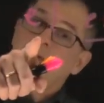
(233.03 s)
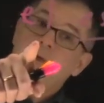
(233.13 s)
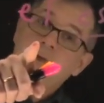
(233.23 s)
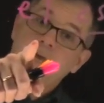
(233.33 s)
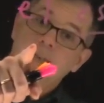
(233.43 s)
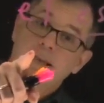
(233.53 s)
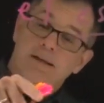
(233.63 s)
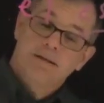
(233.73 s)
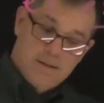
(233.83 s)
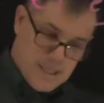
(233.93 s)
Él
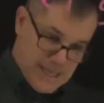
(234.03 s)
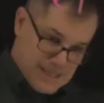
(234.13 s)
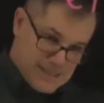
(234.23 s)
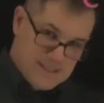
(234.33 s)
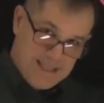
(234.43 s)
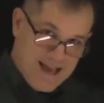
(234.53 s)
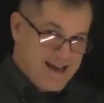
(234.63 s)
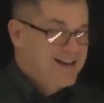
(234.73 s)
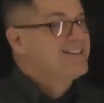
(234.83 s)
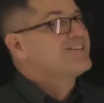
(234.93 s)

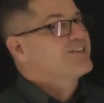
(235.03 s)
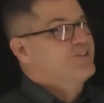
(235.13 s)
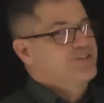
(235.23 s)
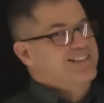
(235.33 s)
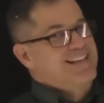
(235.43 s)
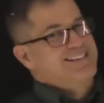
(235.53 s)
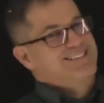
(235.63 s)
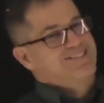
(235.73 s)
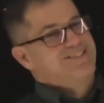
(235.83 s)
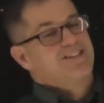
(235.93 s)
está
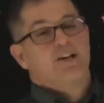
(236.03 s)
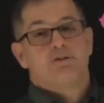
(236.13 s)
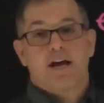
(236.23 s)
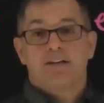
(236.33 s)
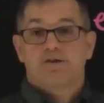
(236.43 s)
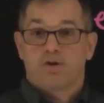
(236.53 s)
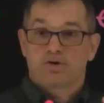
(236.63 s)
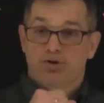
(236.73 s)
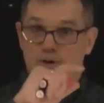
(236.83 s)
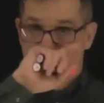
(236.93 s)
contento. Right? So
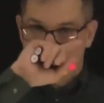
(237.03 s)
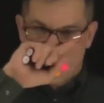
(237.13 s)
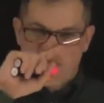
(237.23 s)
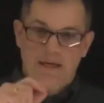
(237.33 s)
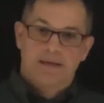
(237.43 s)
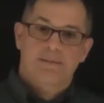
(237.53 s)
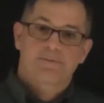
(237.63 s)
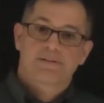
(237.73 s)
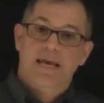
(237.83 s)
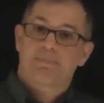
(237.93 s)
those are two
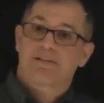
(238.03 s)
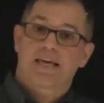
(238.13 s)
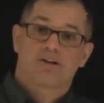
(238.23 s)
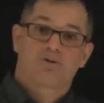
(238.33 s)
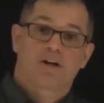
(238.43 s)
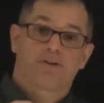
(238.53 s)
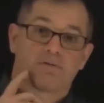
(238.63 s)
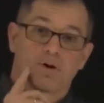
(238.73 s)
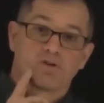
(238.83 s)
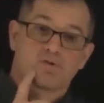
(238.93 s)
statements taken directly
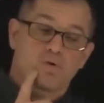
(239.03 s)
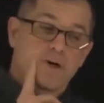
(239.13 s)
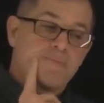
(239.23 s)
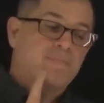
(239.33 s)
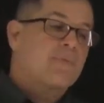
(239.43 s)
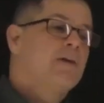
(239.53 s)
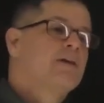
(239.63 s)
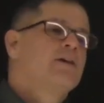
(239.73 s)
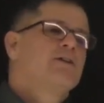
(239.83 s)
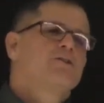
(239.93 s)
from our story.
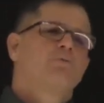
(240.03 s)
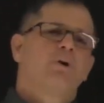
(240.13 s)
So